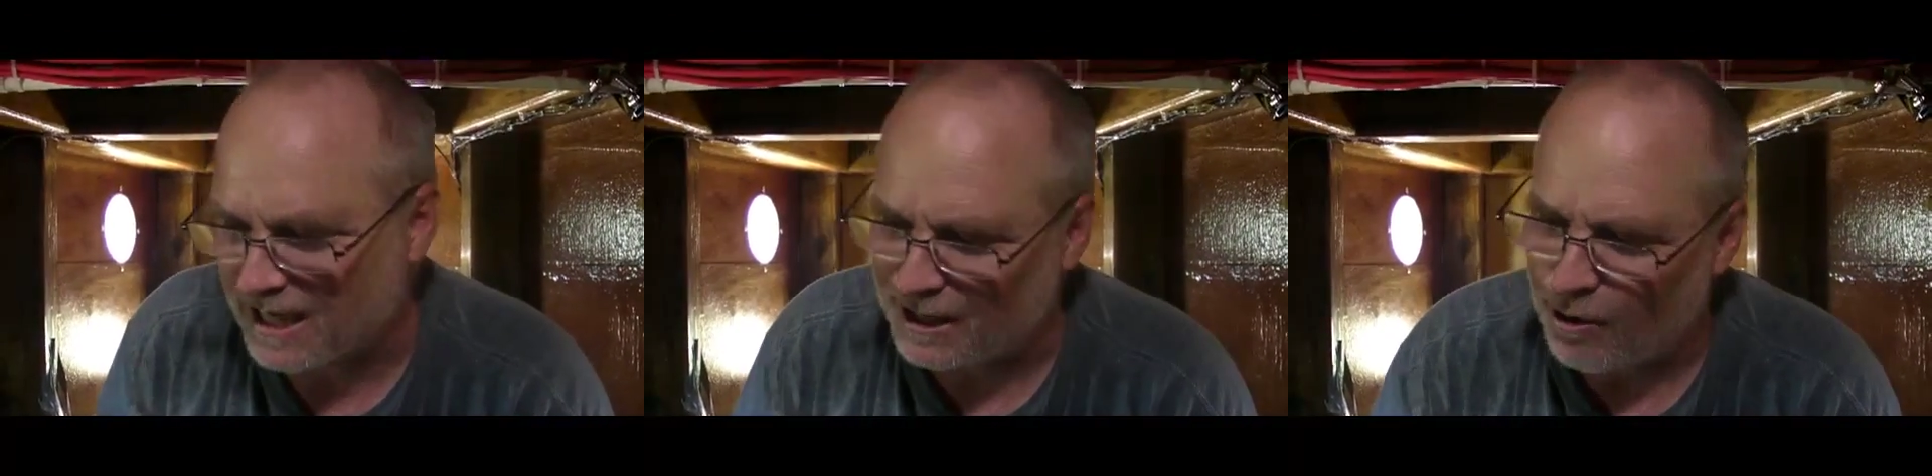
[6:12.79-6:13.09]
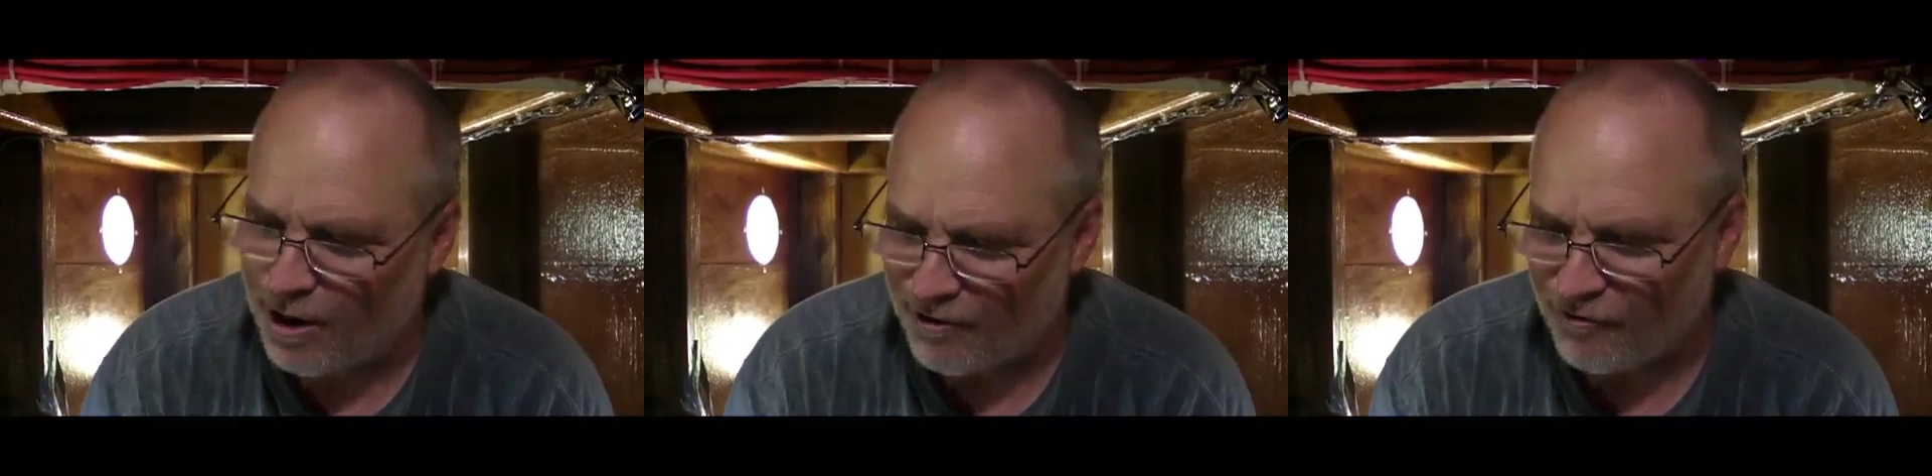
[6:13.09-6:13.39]
I know
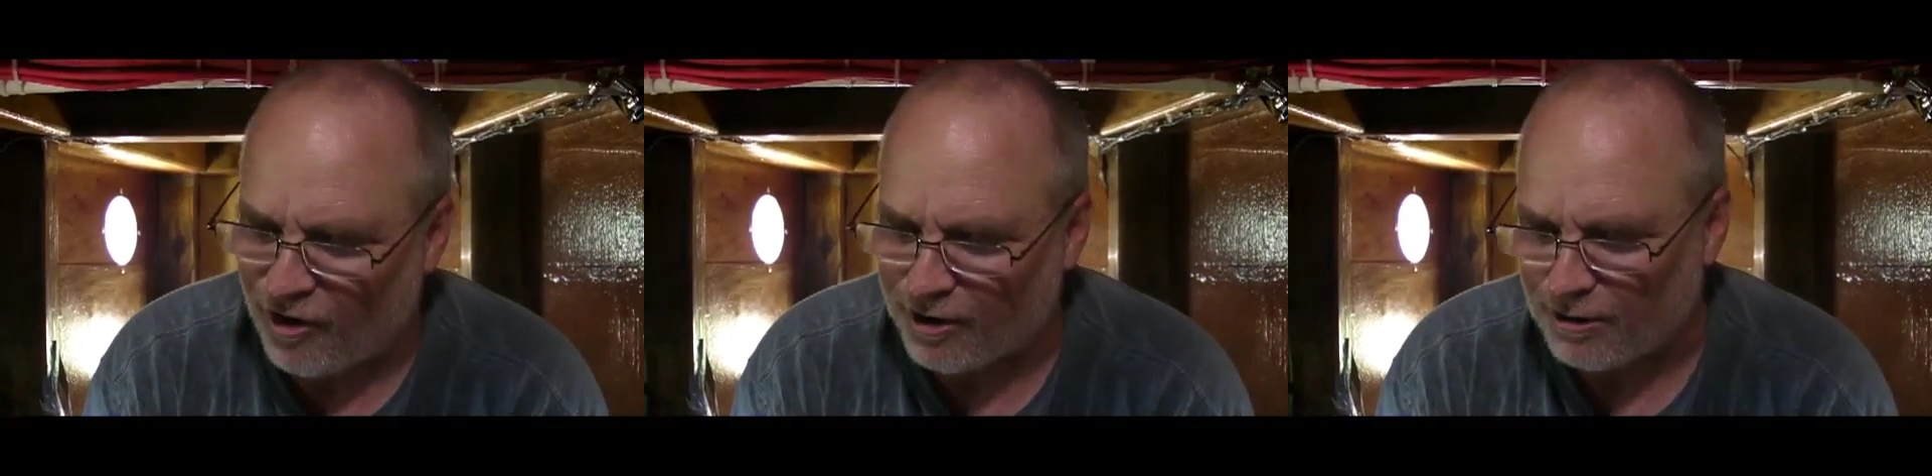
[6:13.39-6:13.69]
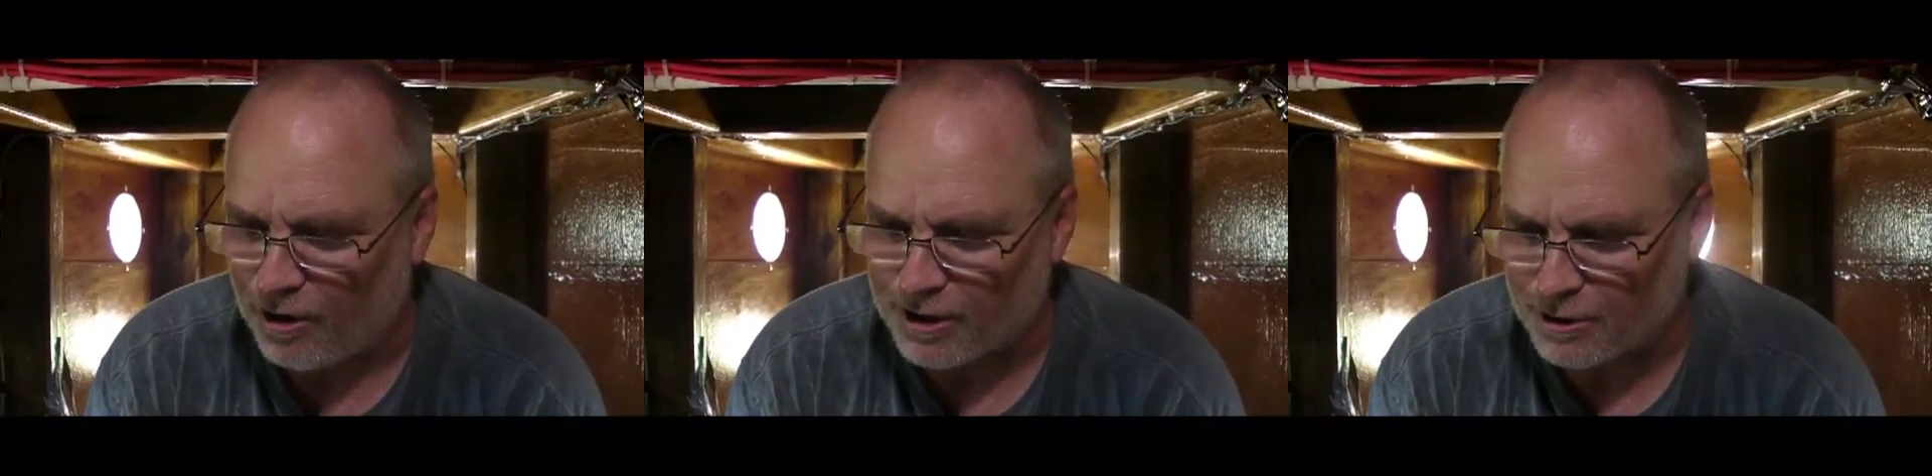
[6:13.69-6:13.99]
how far
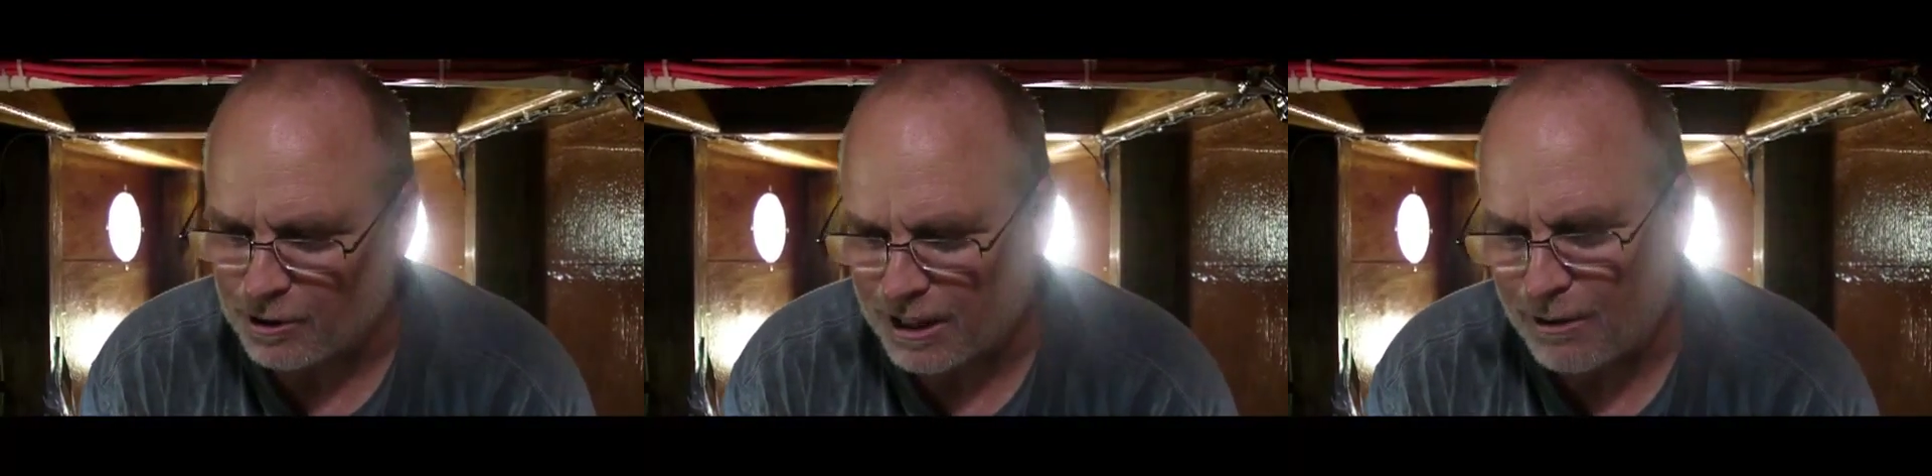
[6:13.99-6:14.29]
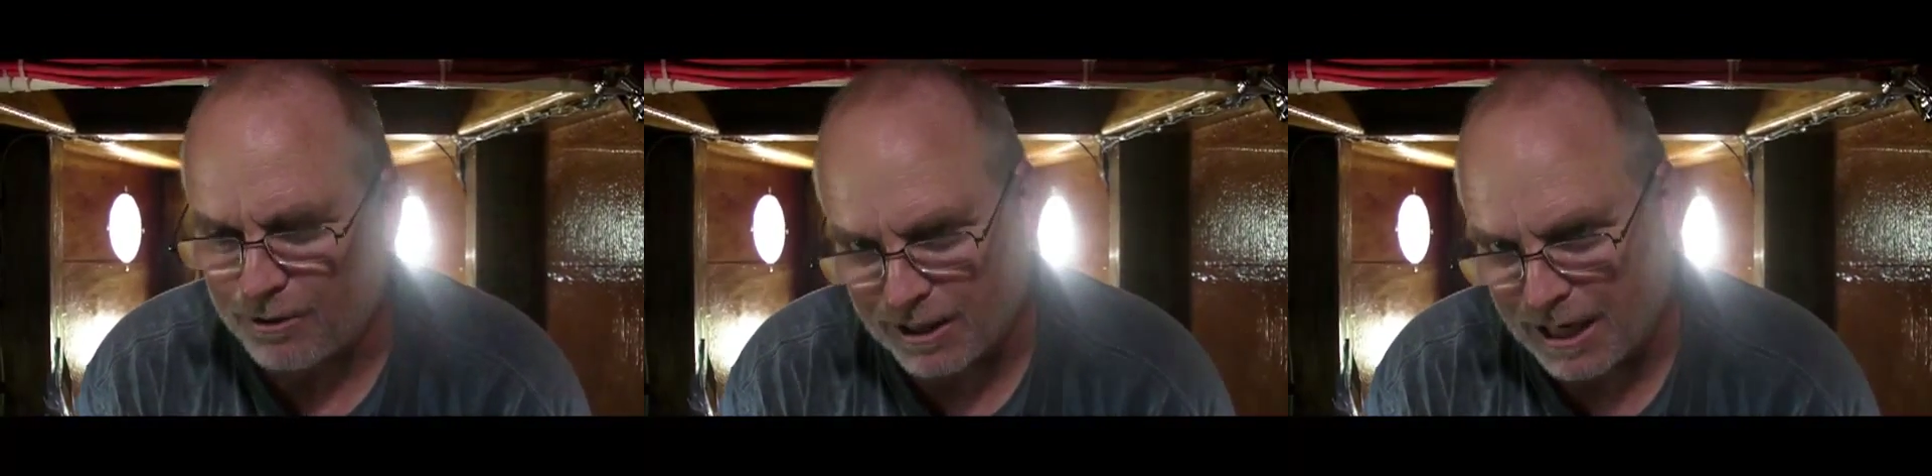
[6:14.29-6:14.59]
long it took
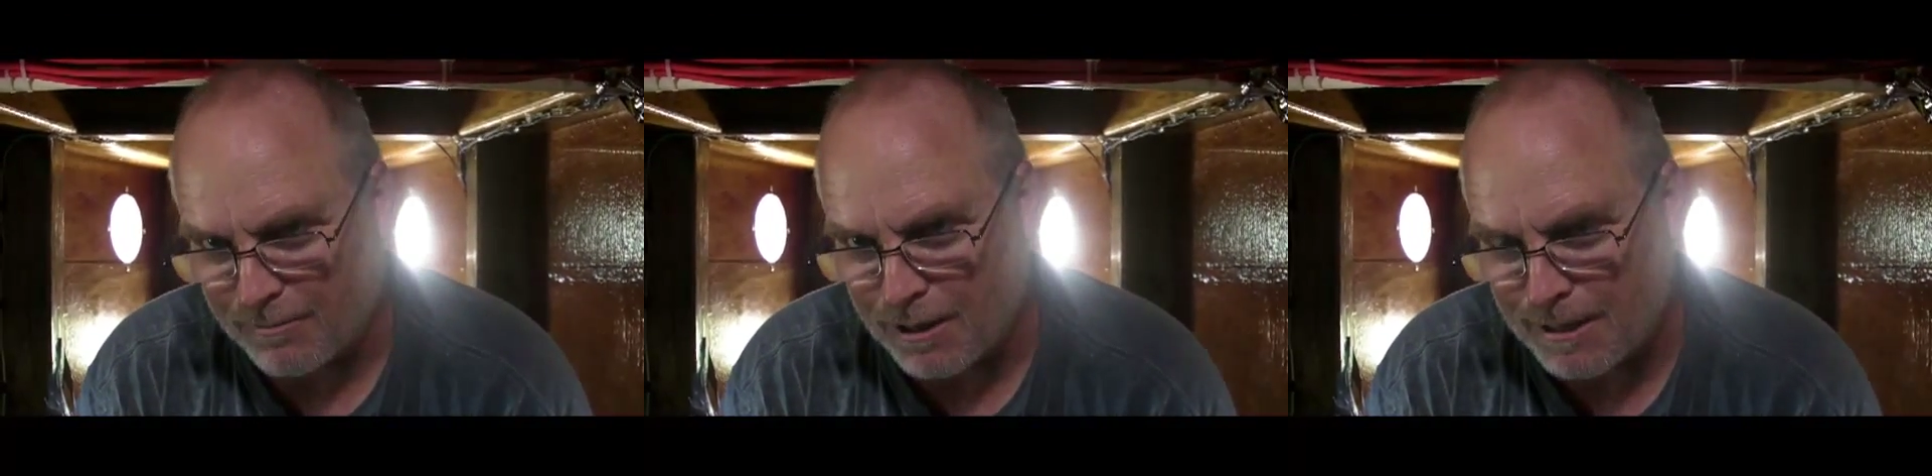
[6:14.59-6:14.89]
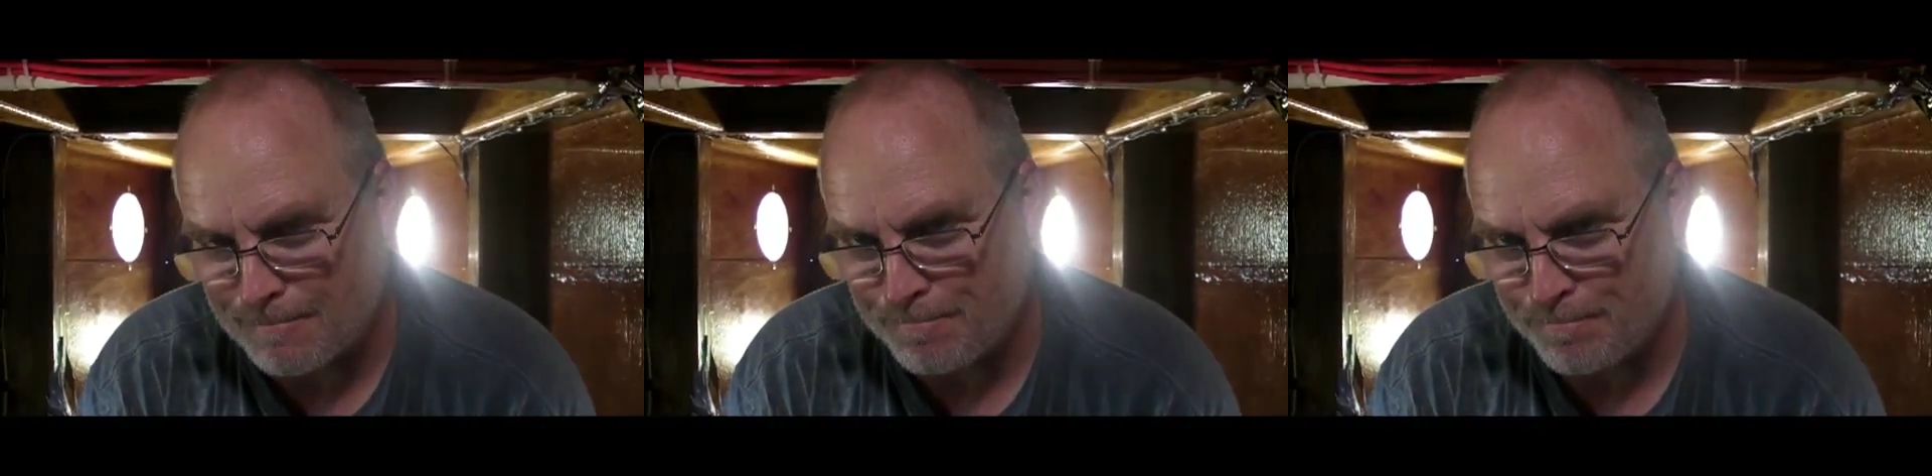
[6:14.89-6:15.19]
that one to come
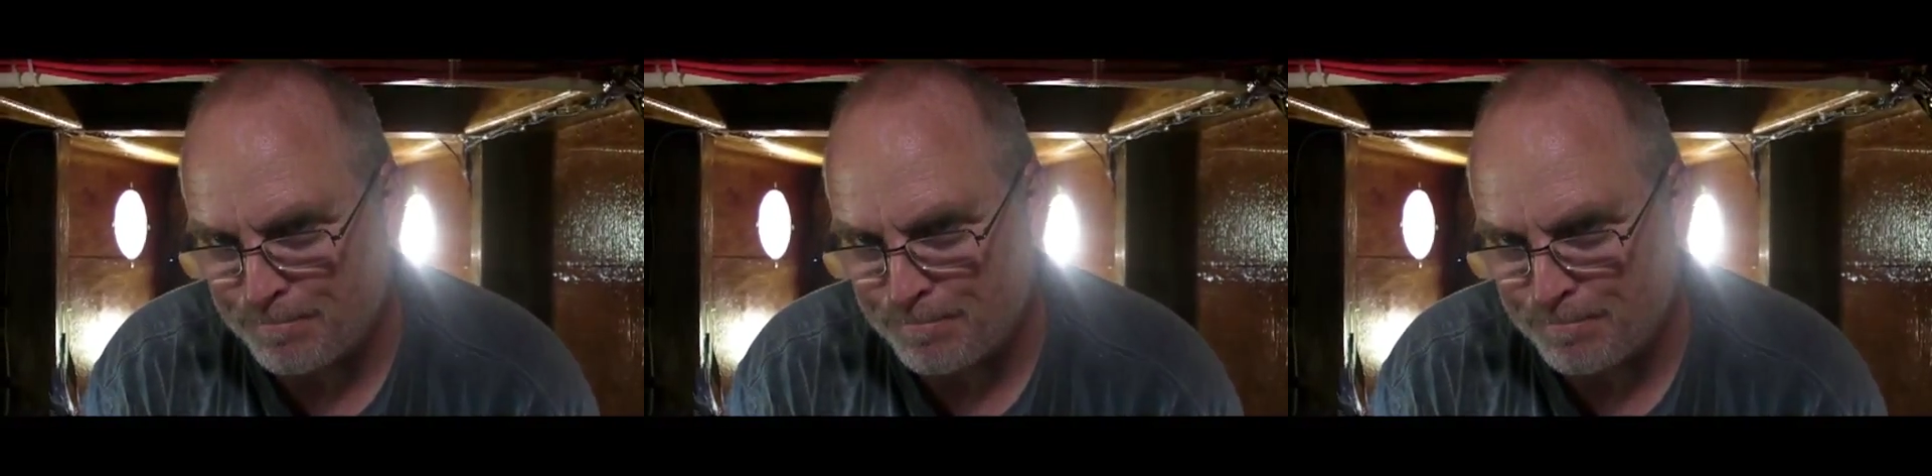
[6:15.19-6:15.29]
up.